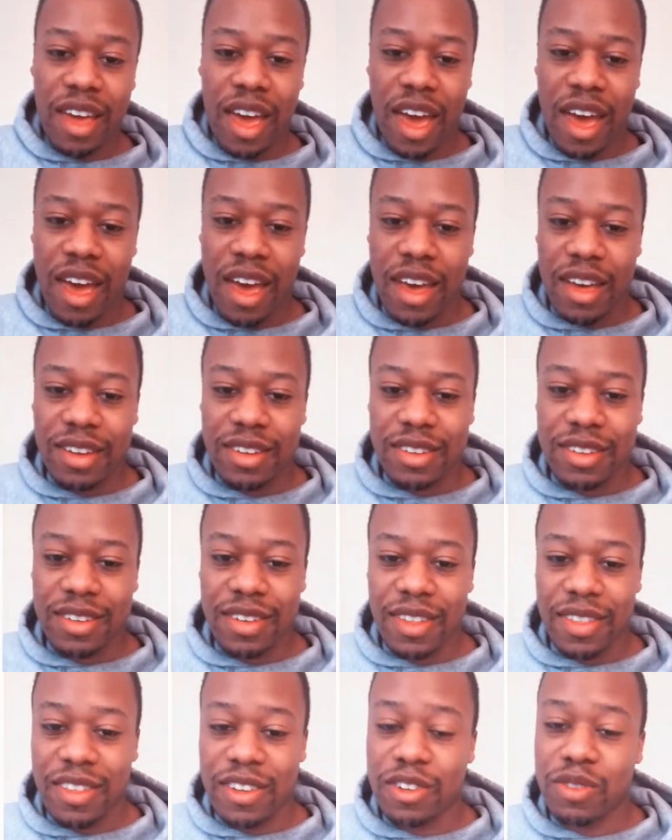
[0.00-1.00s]
and
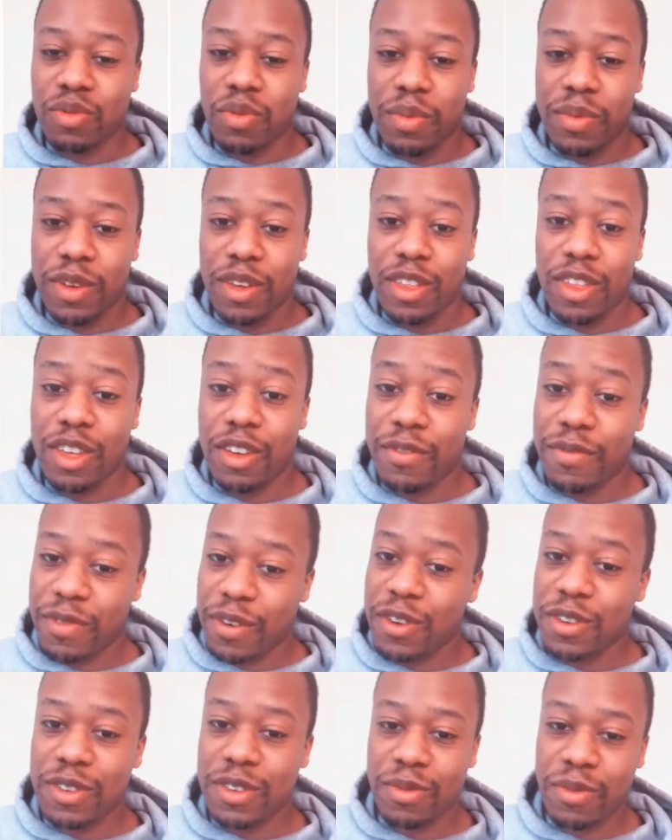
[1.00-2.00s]
this will be the
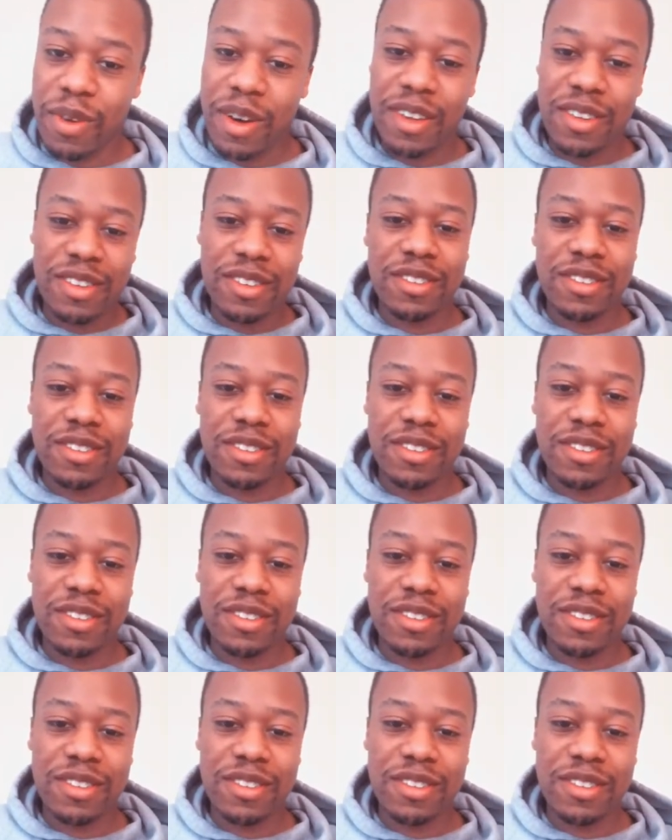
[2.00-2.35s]
first one.